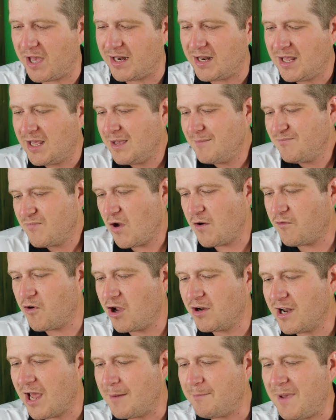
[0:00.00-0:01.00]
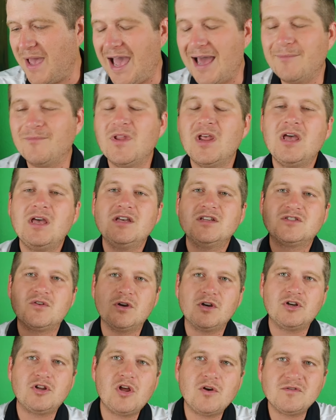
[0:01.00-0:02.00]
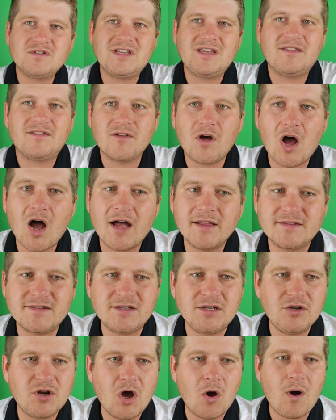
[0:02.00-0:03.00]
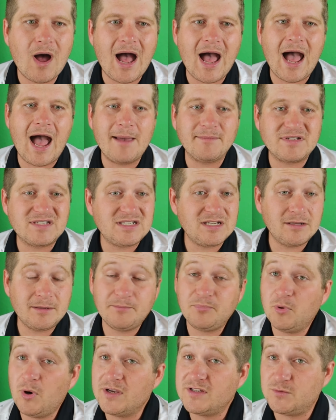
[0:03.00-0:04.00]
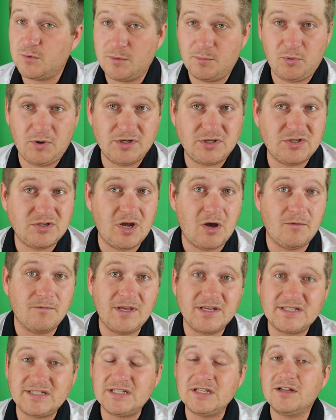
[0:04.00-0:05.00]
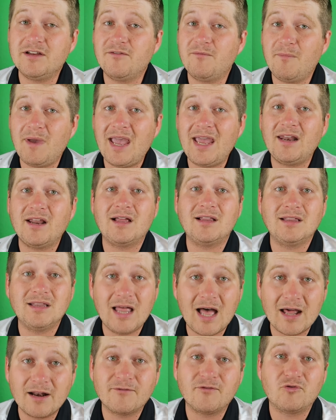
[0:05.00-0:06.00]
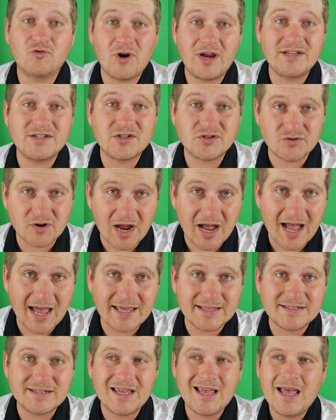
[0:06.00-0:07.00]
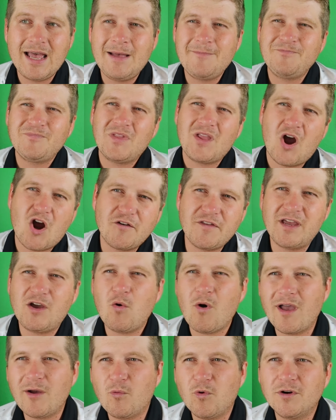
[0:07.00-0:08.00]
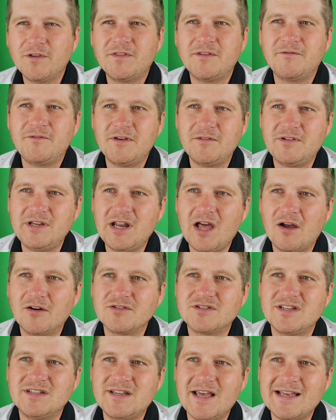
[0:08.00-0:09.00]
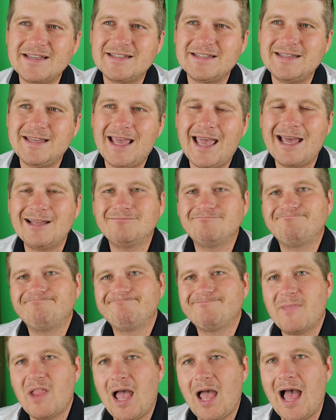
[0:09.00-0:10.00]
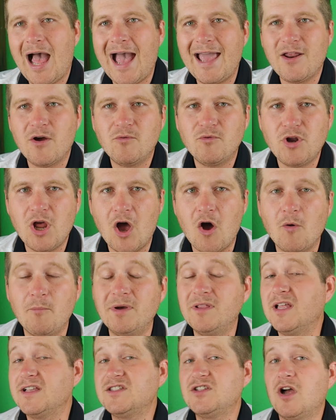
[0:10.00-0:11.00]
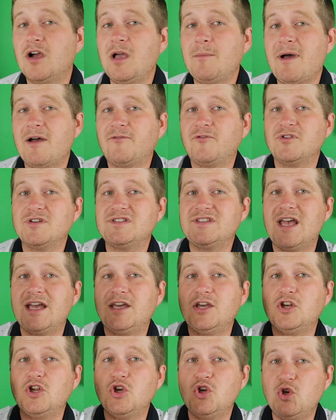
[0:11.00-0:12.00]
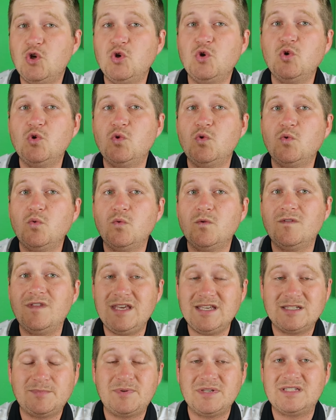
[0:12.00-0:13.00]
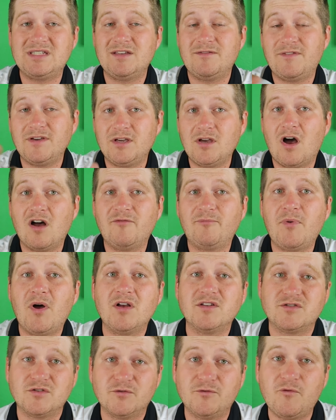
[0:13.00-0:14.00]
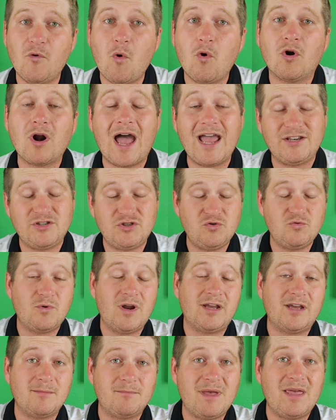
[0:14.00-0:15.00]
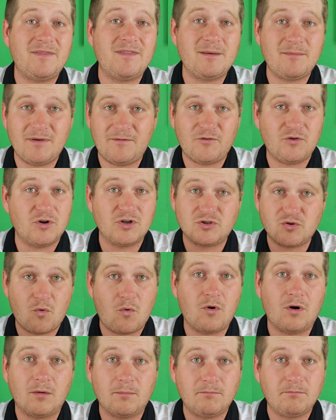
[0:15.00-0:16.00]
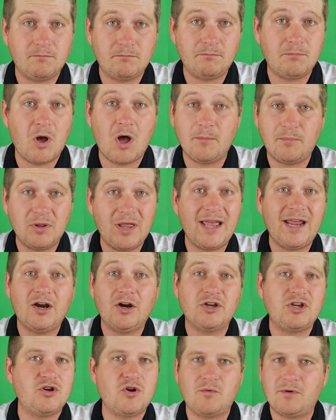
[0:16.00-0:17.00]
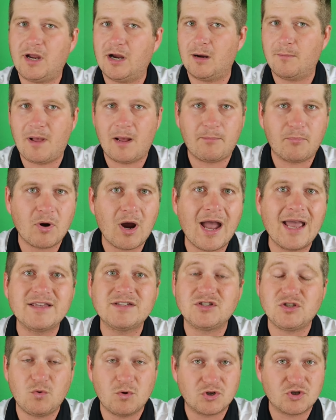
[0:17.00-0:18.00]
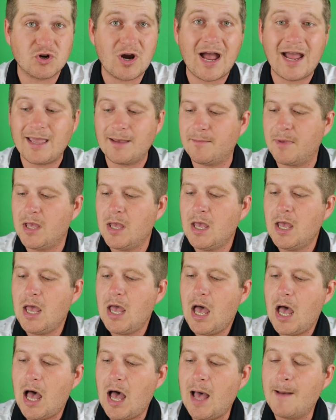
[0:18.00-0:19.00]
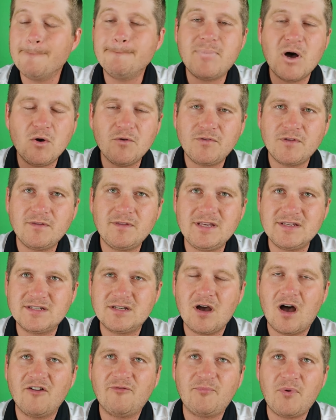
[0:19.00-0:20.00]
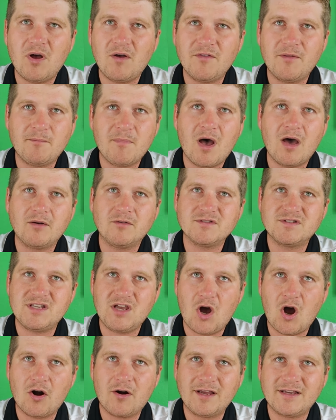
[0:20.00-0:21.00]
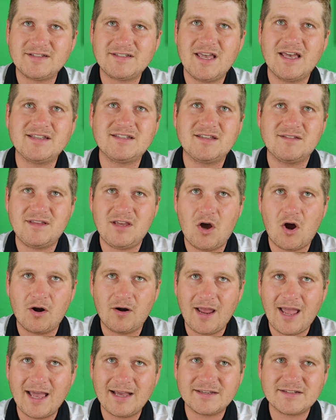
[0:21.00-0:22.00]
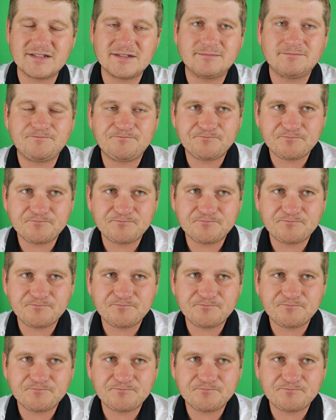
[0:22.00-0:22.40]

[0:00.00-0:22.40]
but overall, not bad. So in closing thoughts, you know, I'm still impressed with Bridgestone. They still have made a lot of great strides. Are they quite worth the $50 a dozen yet? I don't know. But let's talk about for a second who these specific golf balls are for. I do recommend them if you're a tour ball player and you don't care about price and you want to try them. Both of these golf ball, the models, the RXS and the RX,